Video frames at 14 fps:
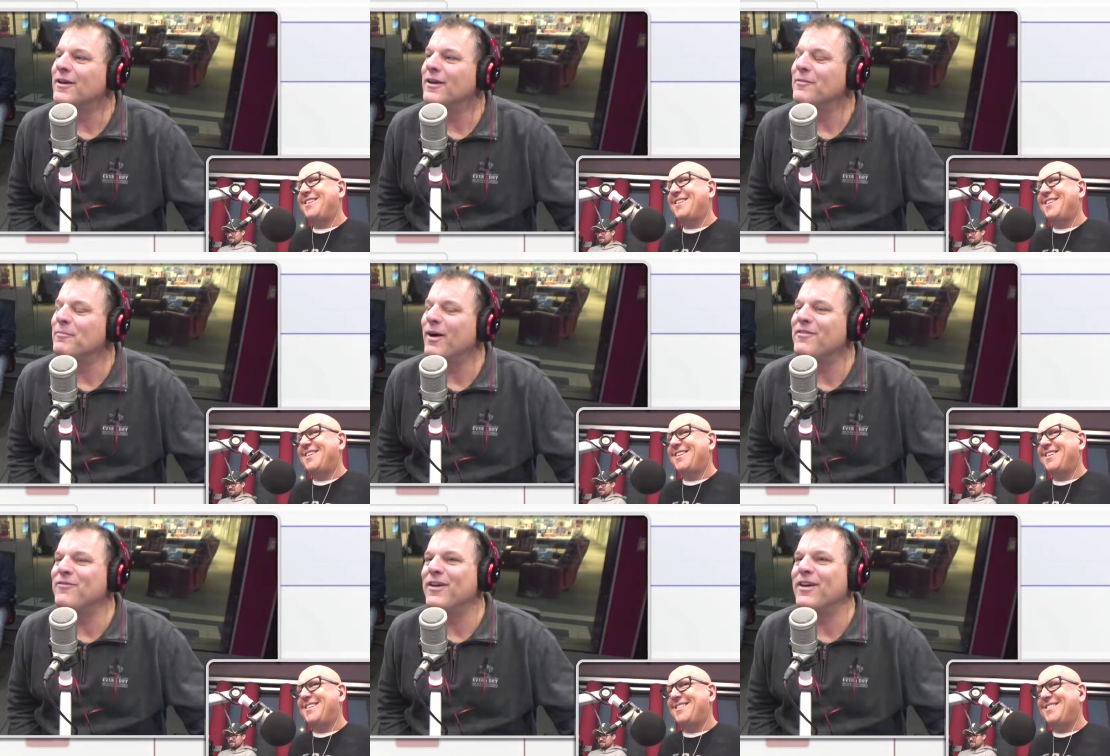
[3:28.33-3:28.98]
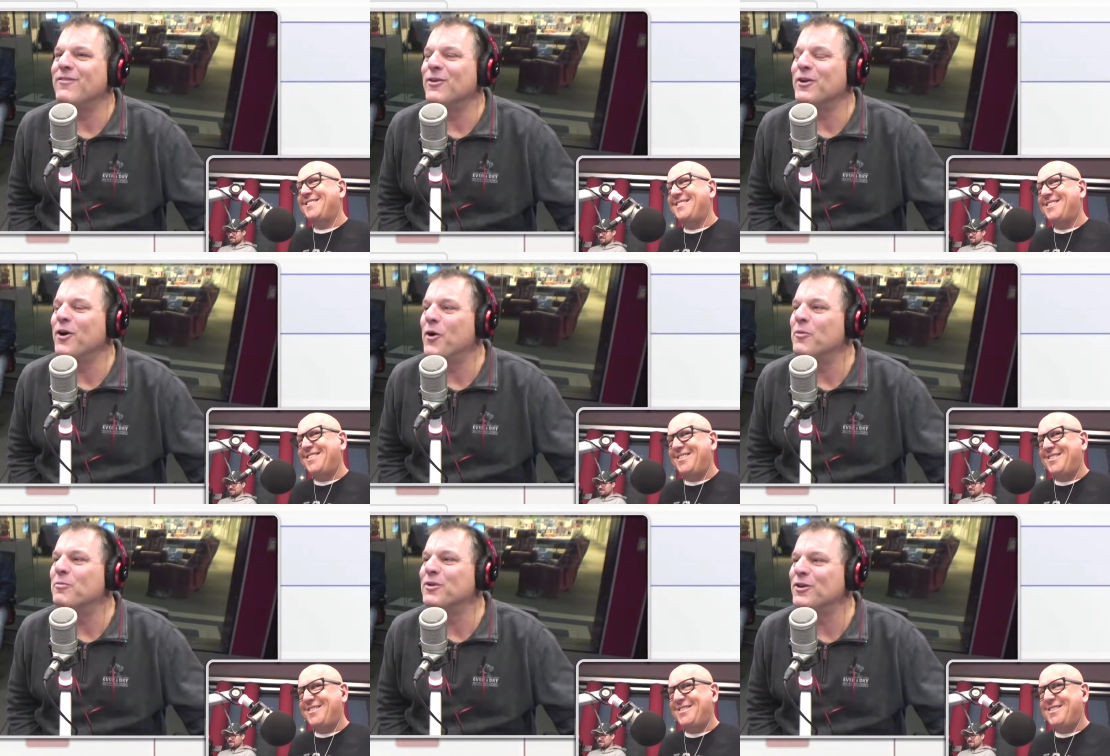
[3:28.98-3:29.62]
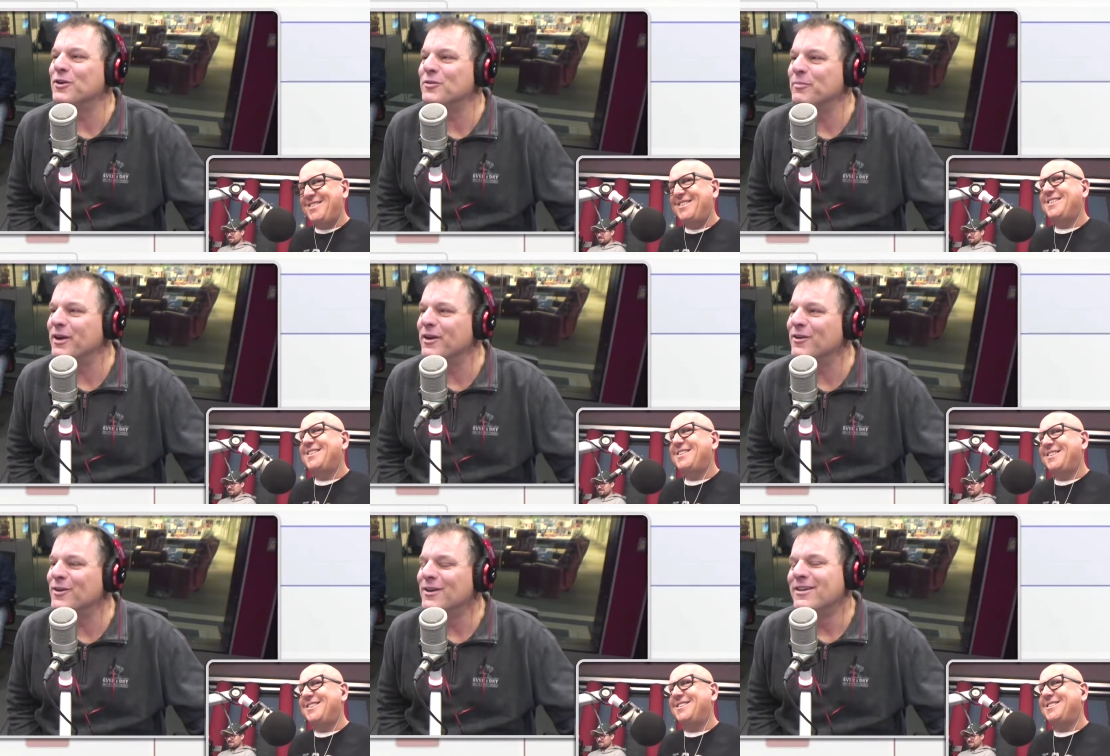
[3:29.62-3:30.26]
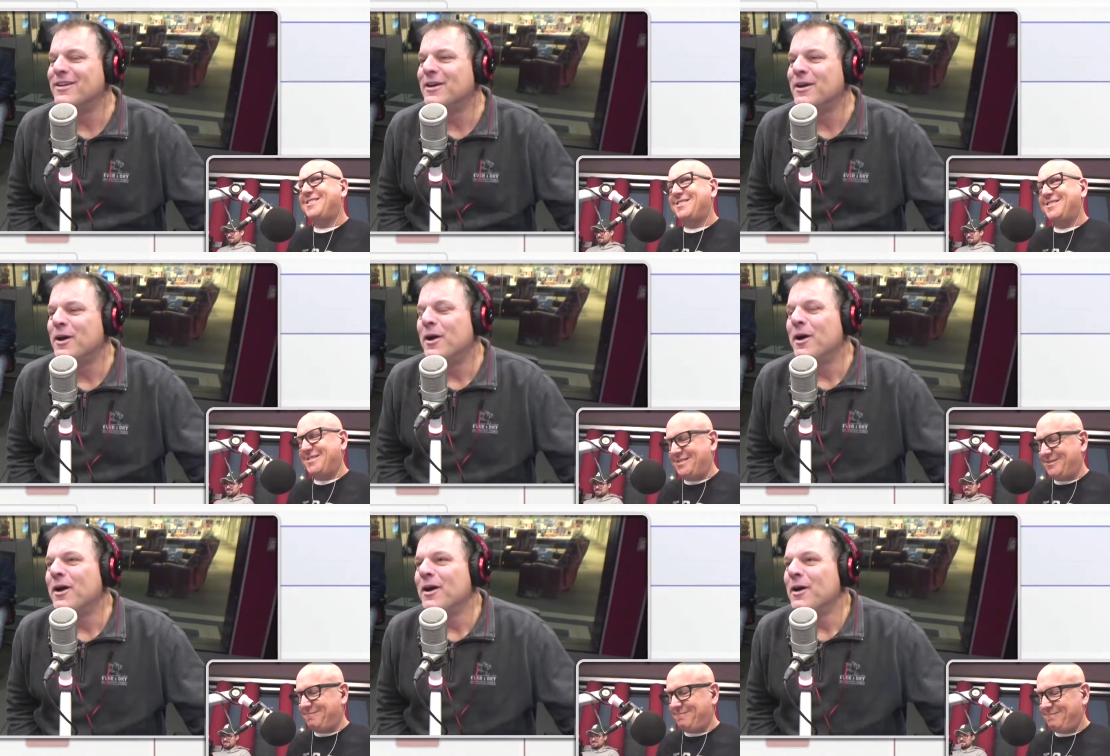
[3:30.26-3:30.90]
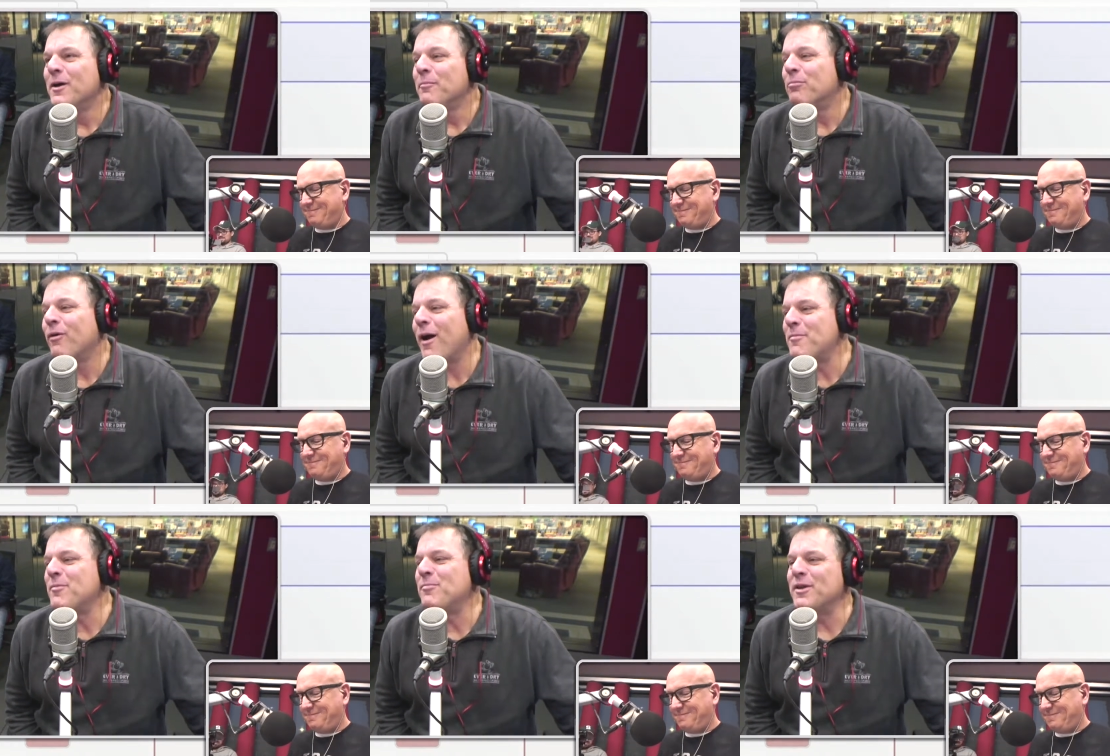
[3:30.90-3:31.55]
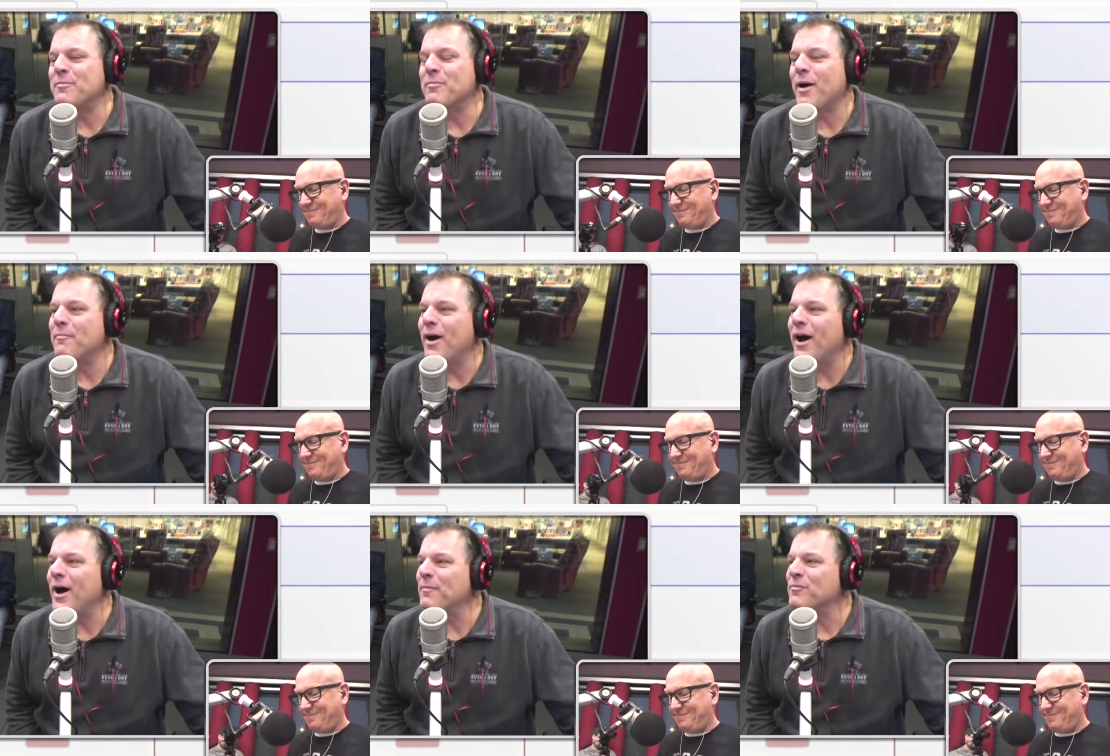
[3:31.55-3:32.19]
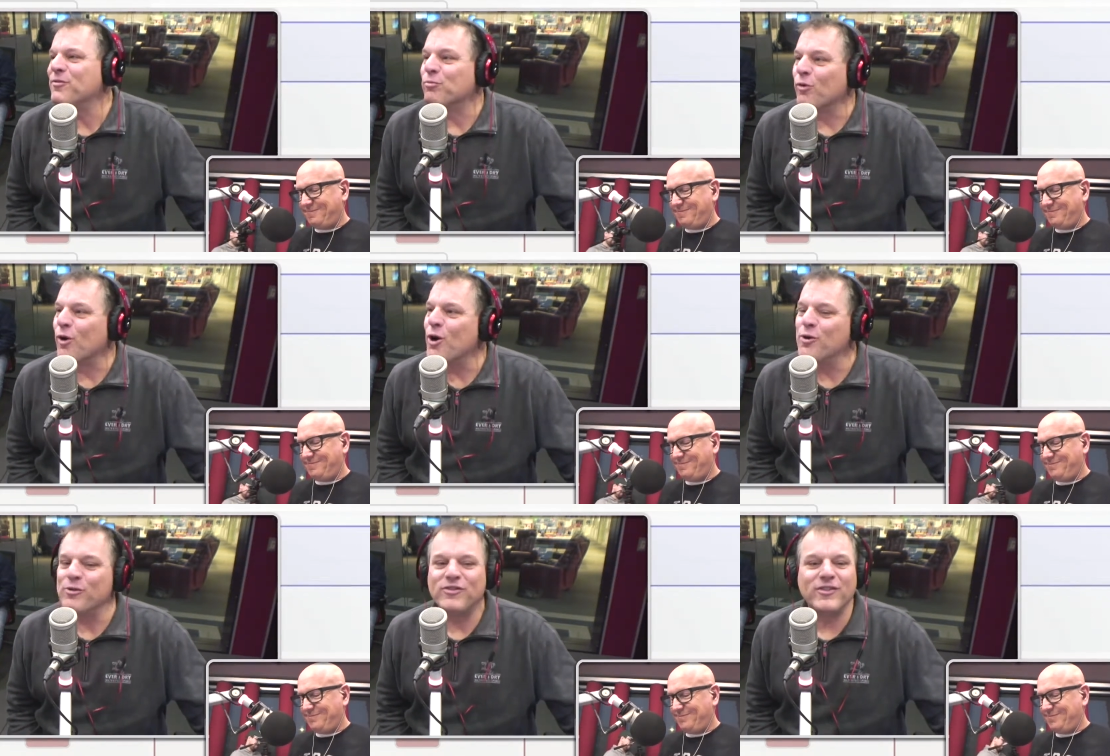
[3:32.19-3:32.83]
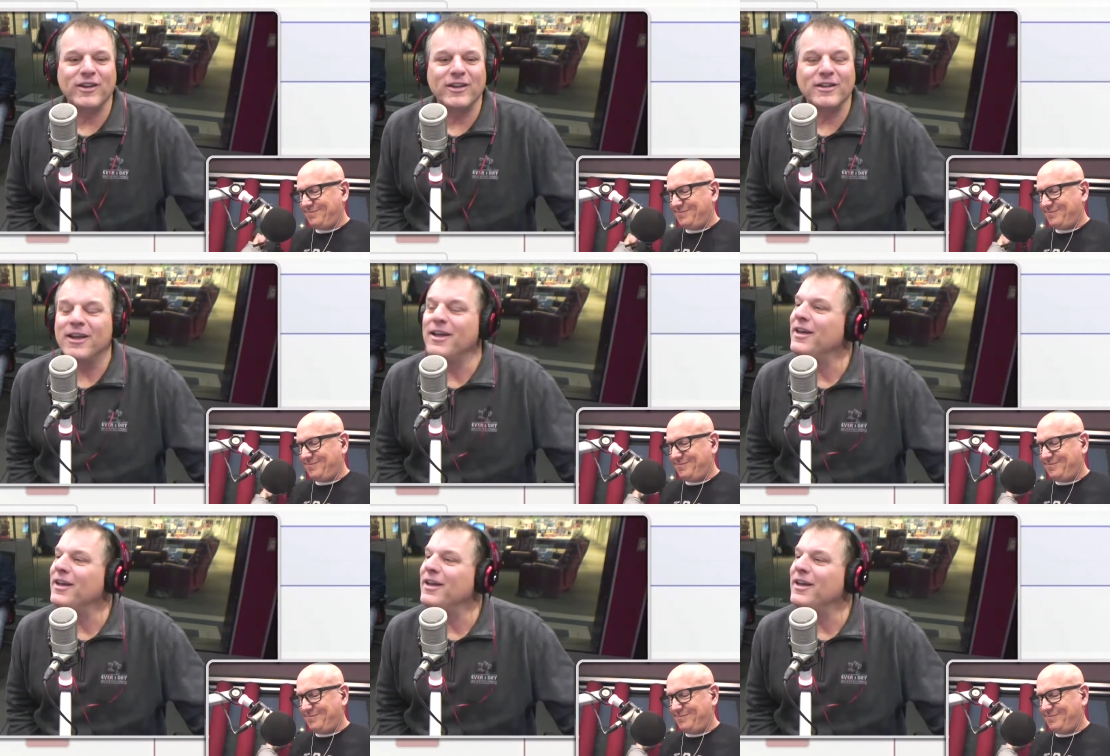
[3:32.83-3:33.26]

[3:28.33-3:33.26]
Speaker 1: my favorite home cooked meal. Probably my mom's roast and,